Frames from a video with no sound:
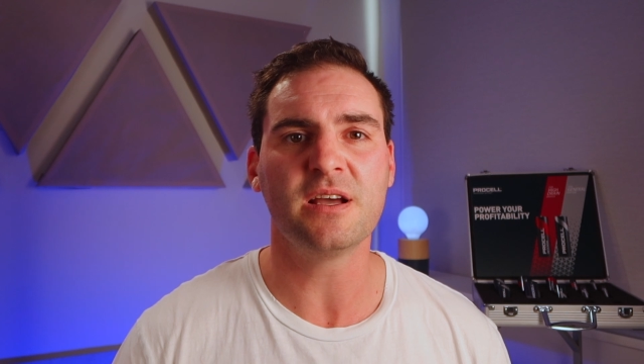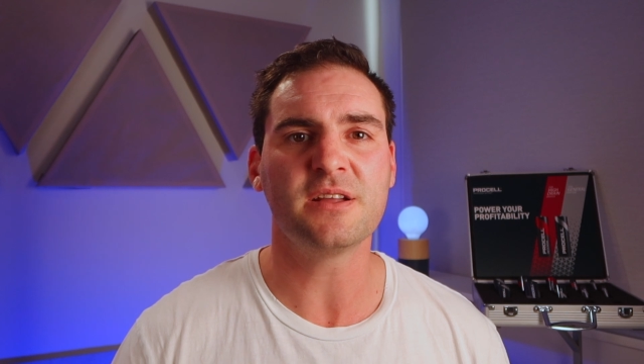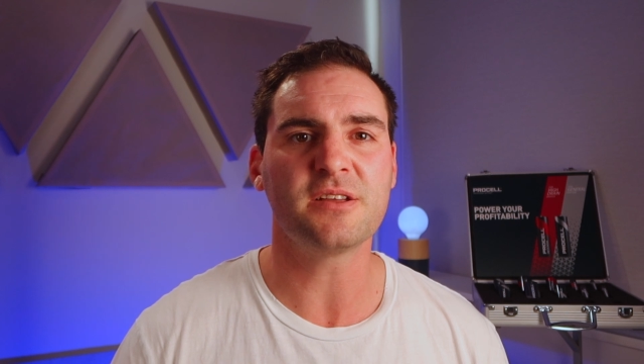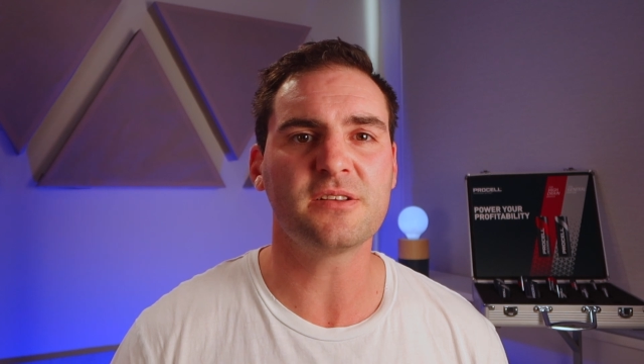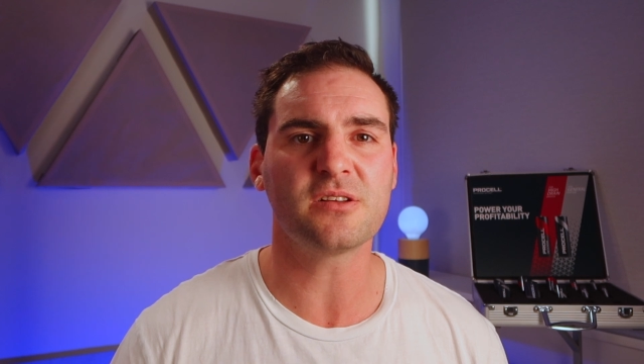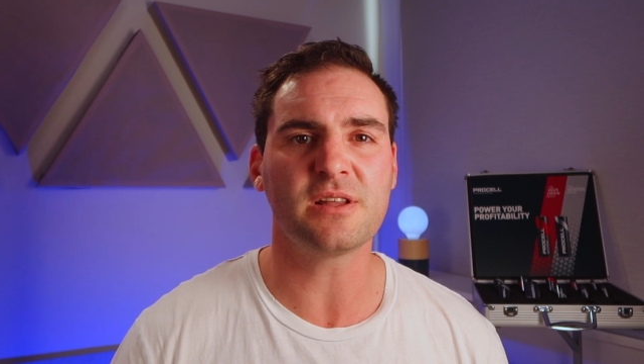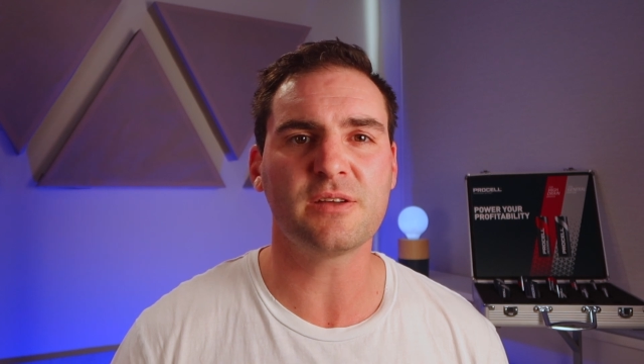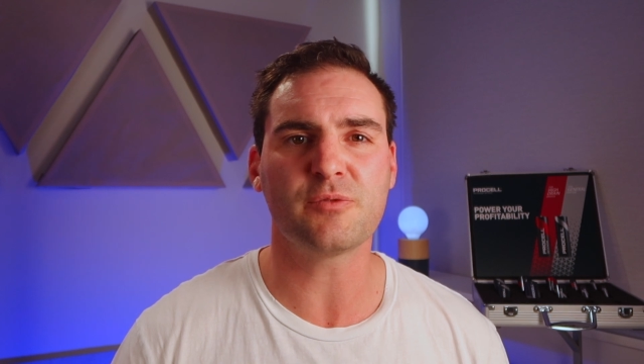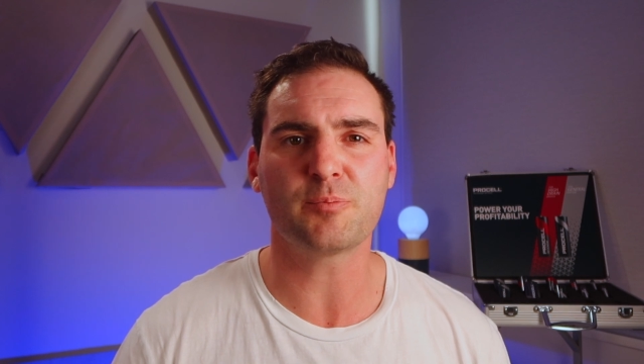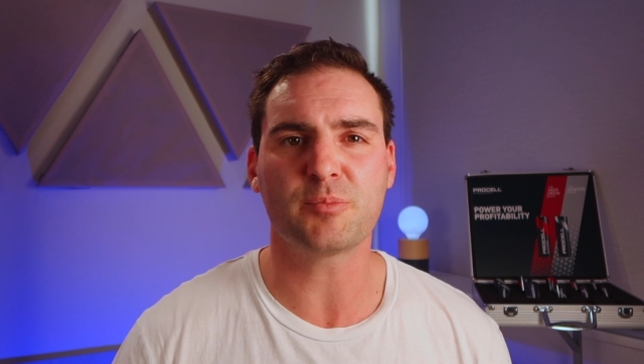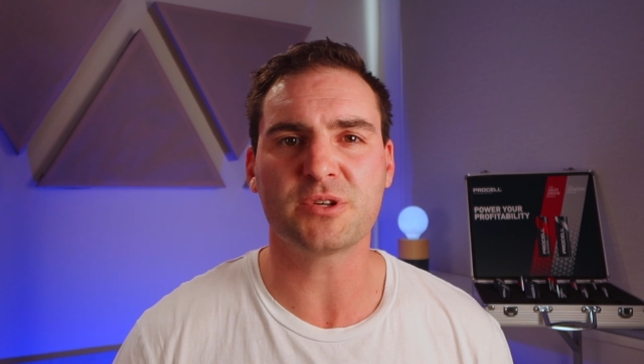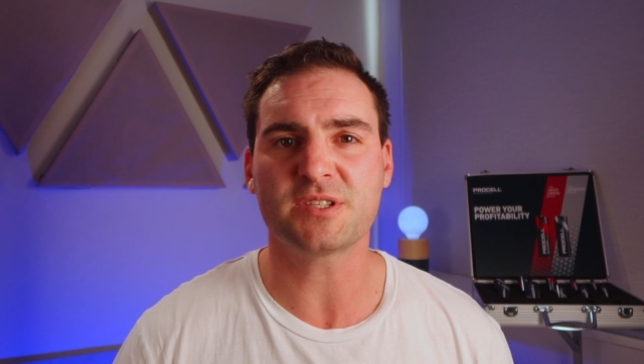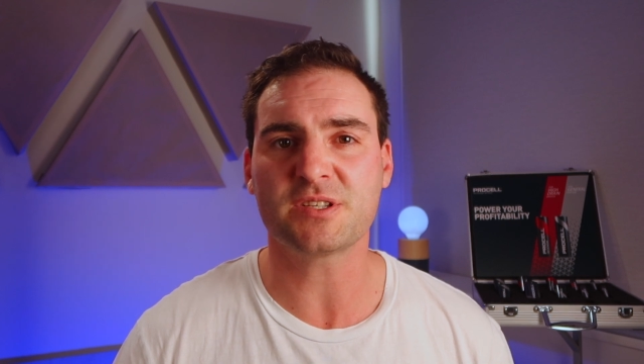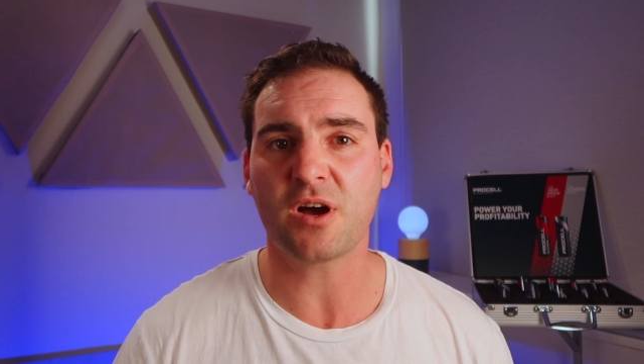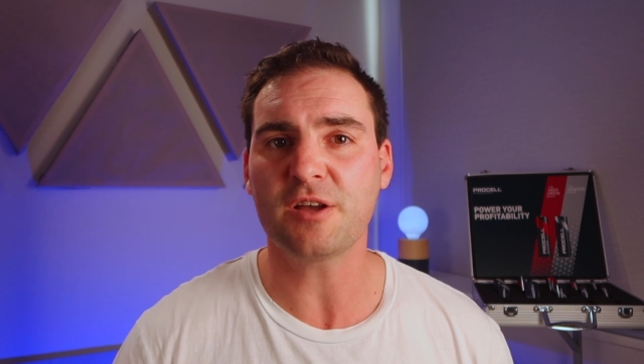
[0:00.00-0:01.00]
to deliver
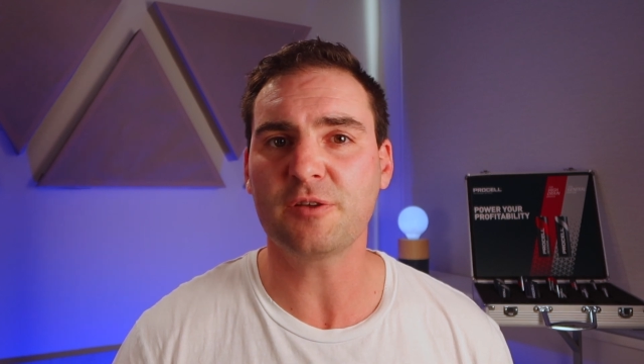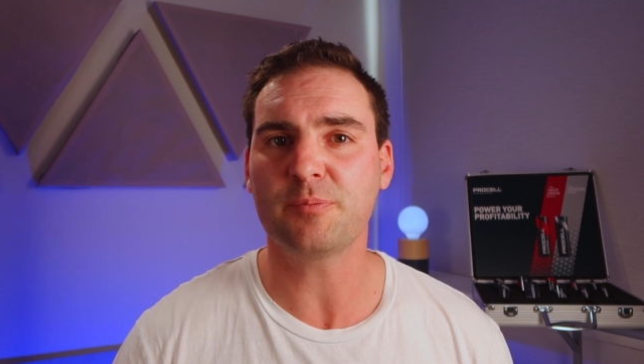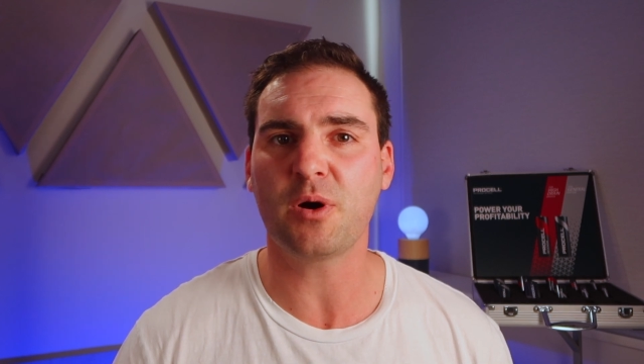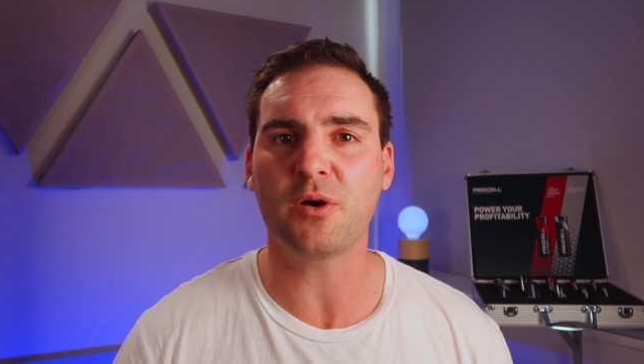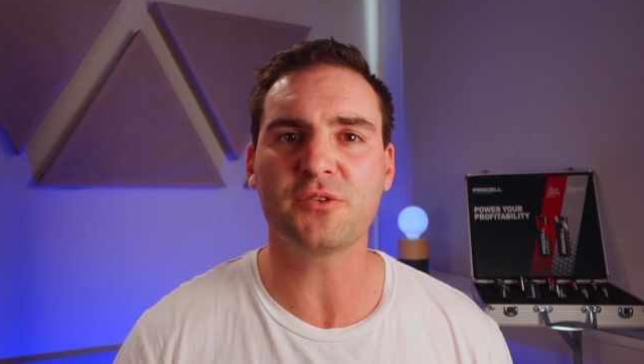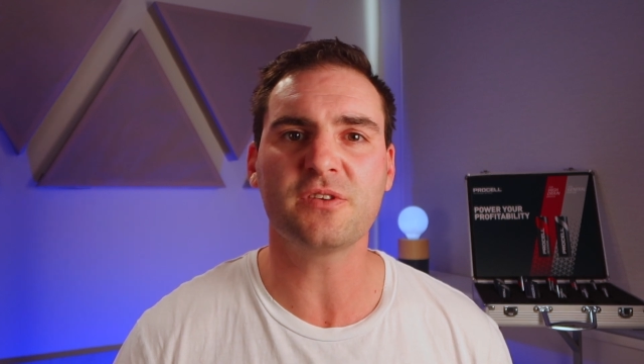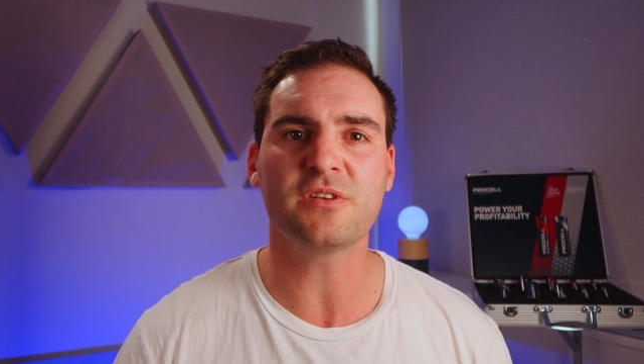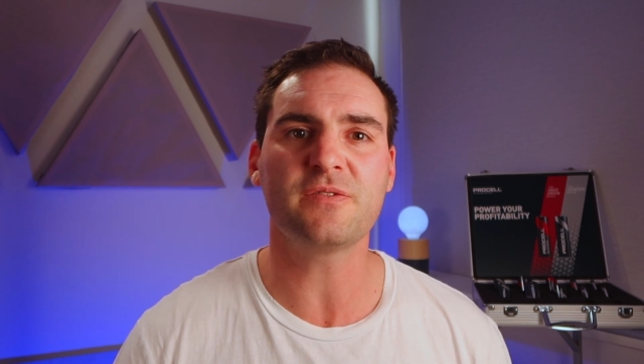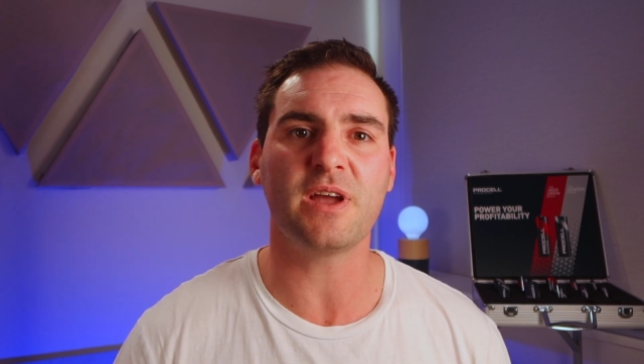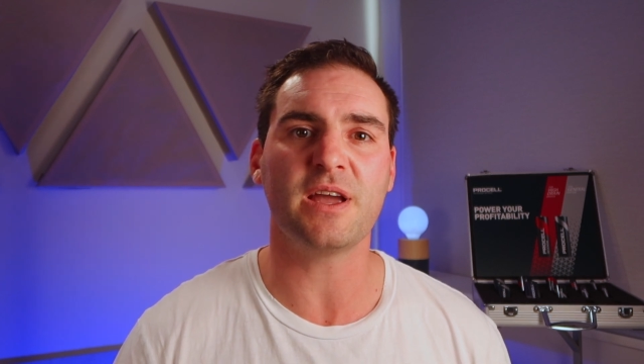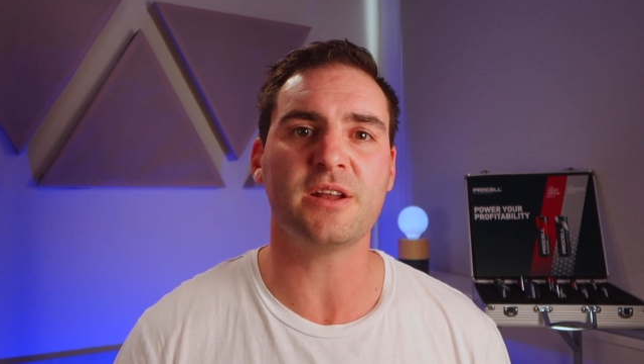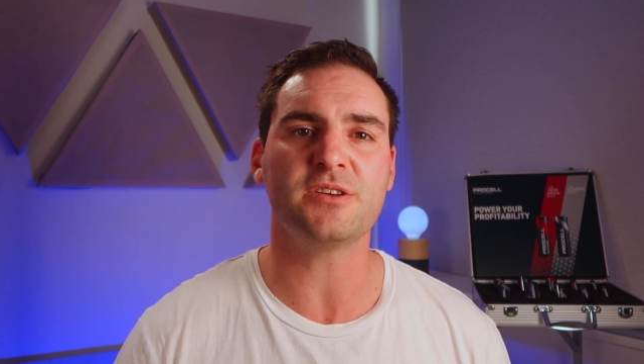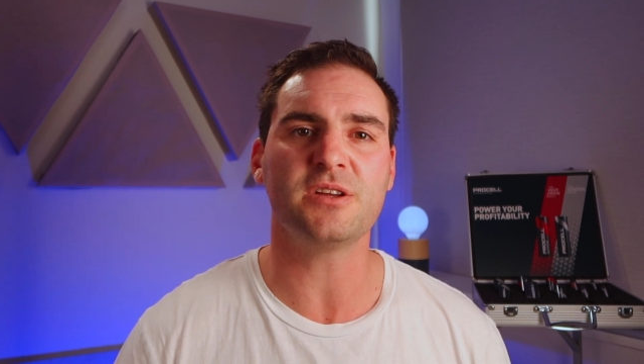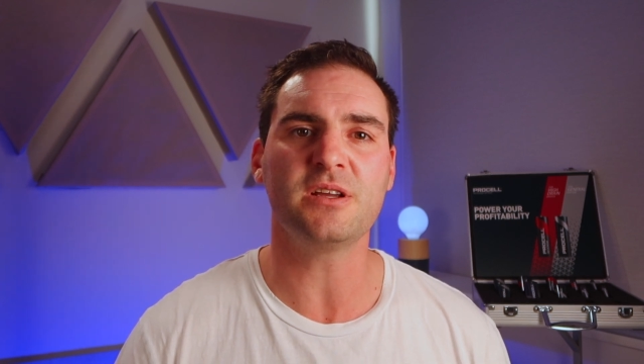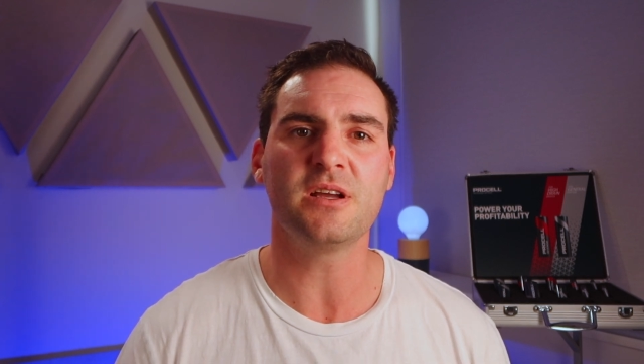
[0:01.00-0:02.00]
precise pulses of
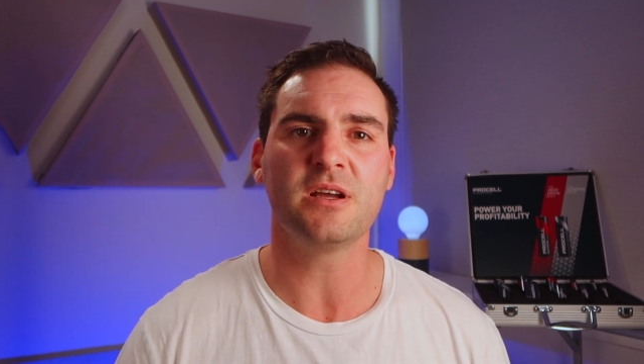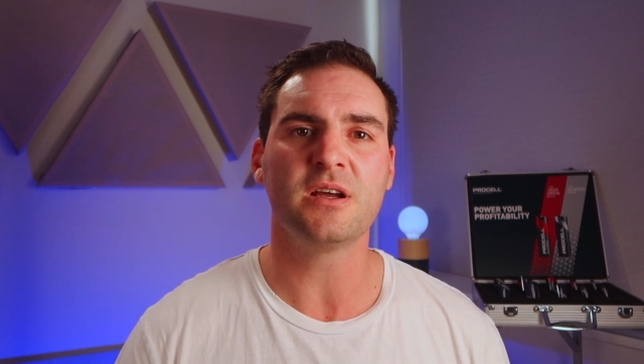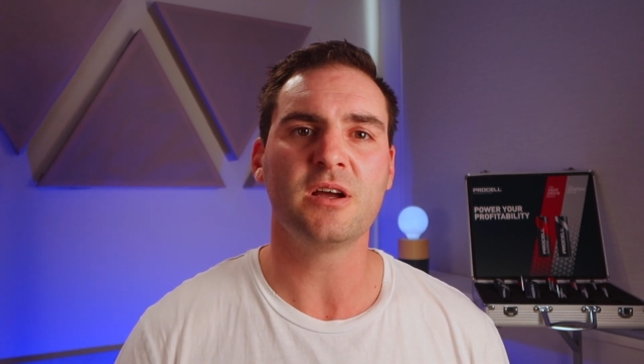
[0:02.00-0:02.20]
energy